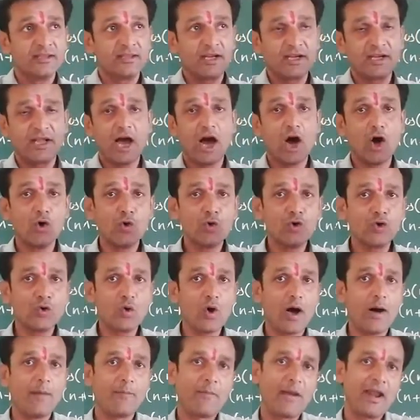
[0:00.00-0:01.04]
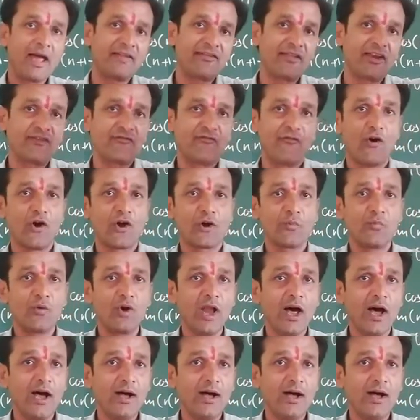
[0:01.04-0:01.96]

that how to apply that formula